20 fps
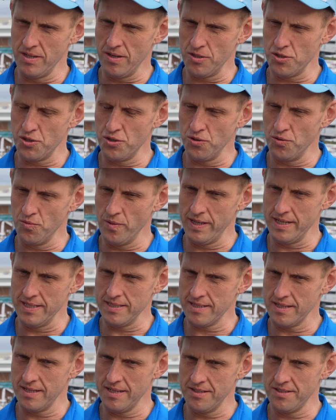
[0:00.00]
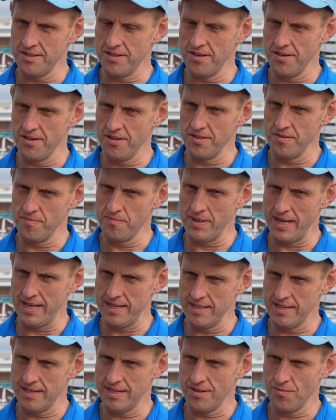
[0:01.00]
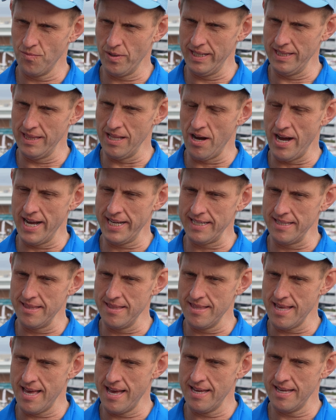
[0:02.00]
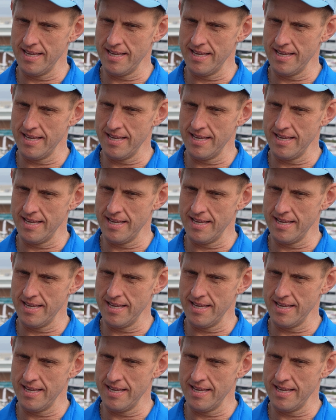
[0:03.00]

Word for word: not sure when it's going to turn, but we liken